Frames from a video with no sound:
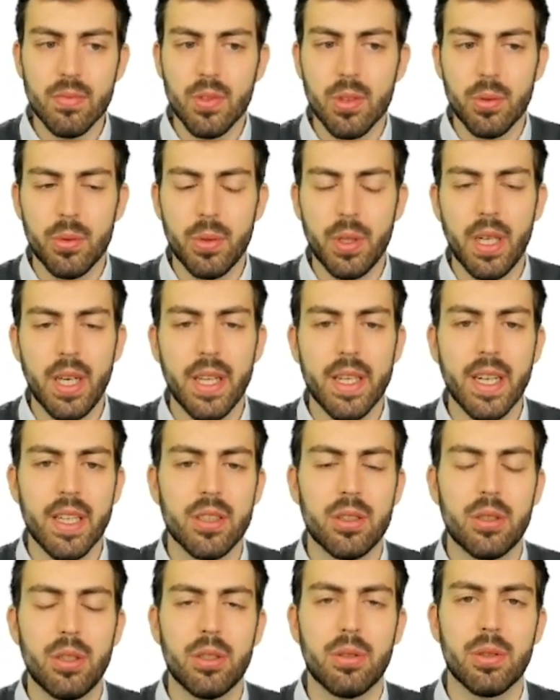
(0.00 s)
really get a
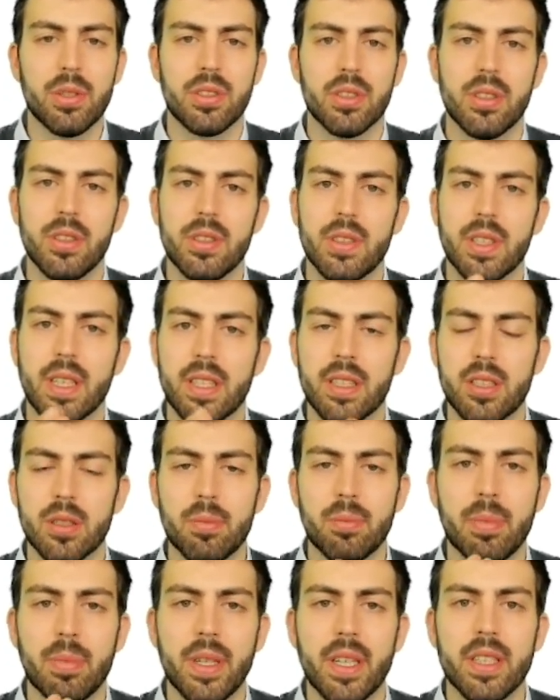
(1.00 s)
good result and
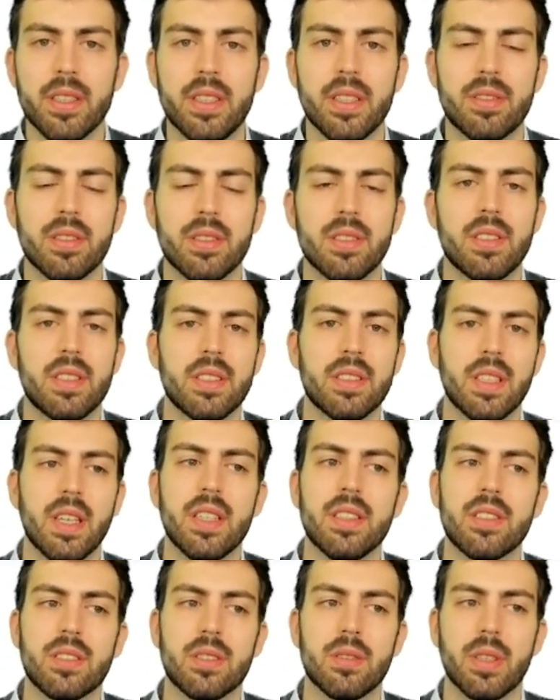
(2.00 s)
compare different
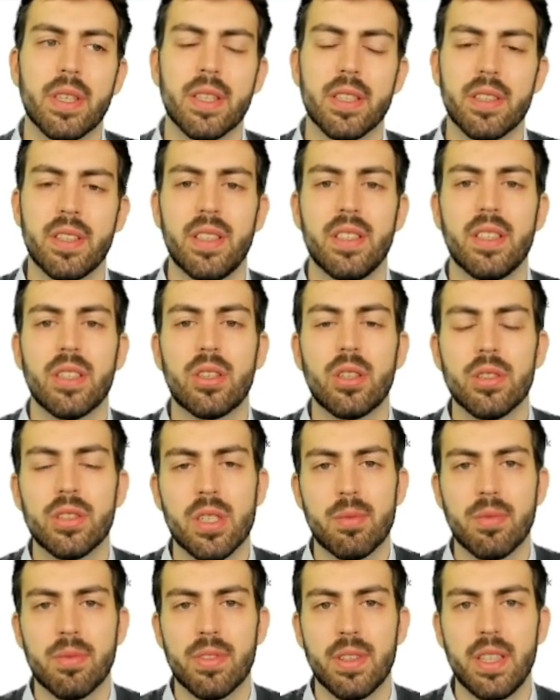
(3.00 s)
designs together in the
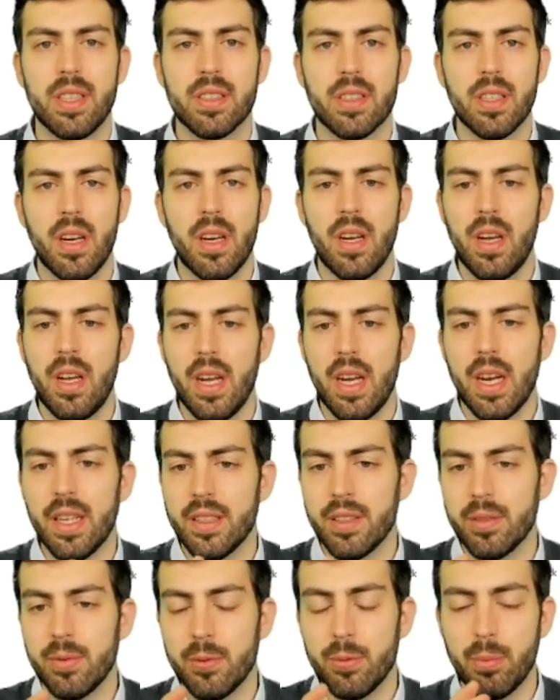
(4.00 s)
concept phase. And
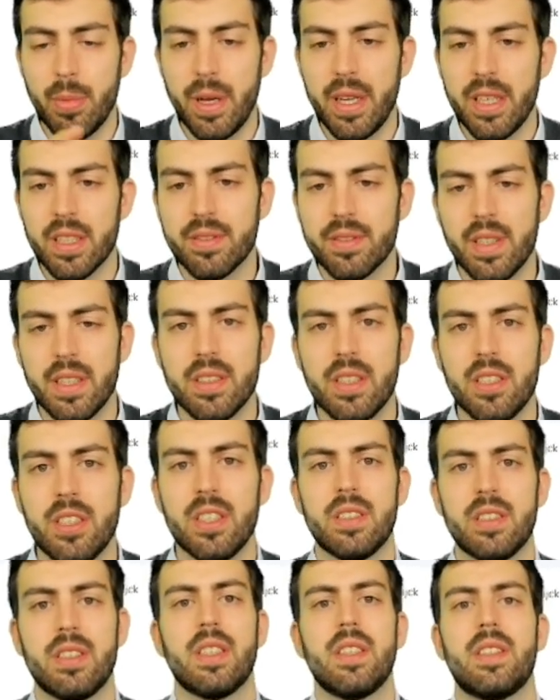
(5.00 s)
the main advantage is
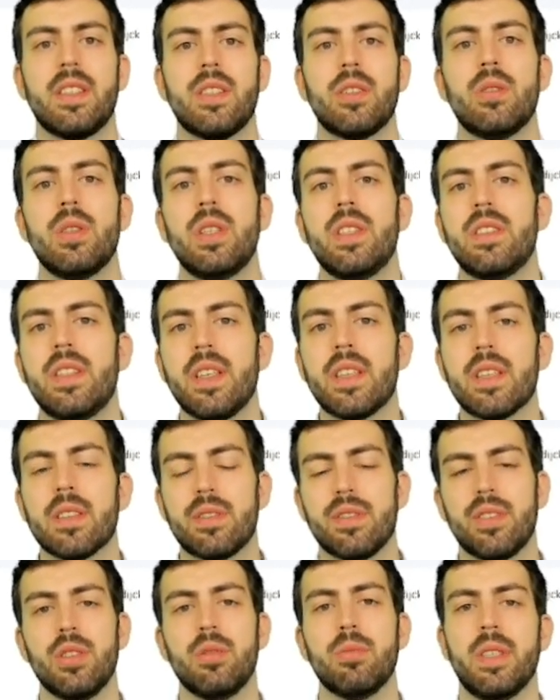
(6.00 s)
that they only take a
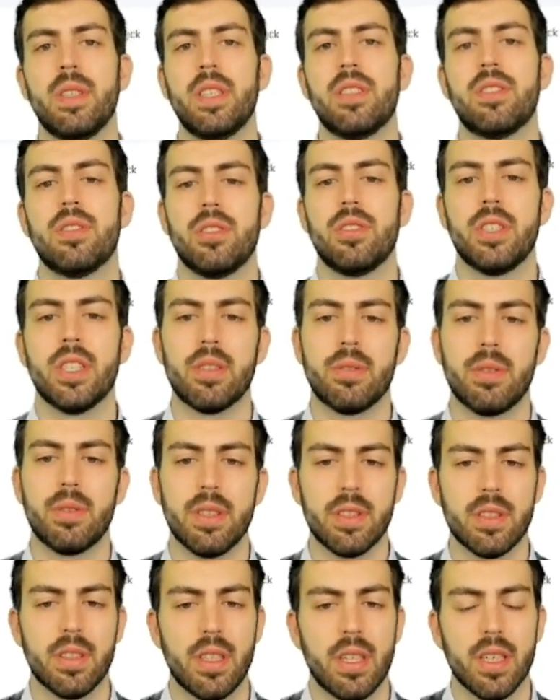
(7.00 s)
few minutes to generate
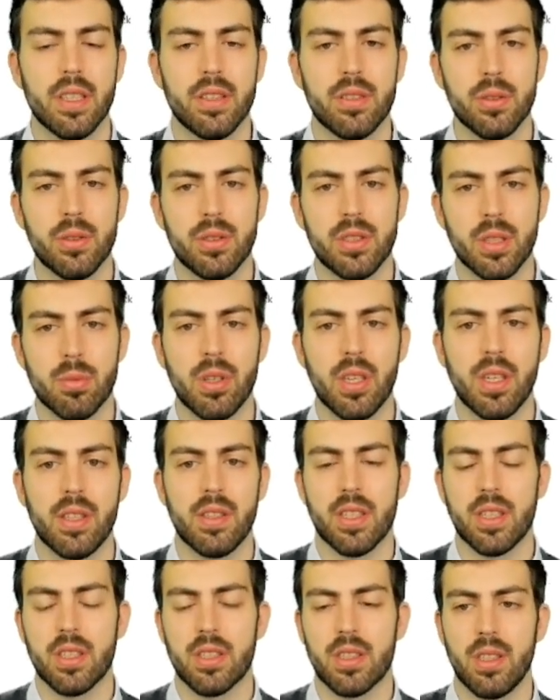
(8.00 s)
and to simulate
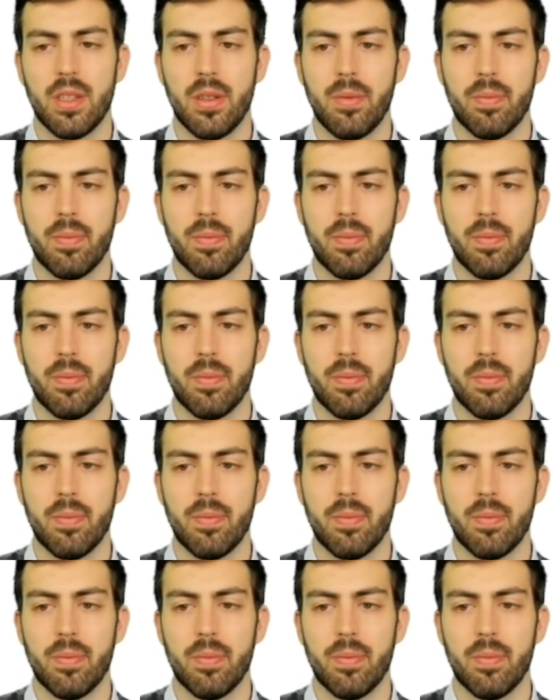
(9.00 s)
actually.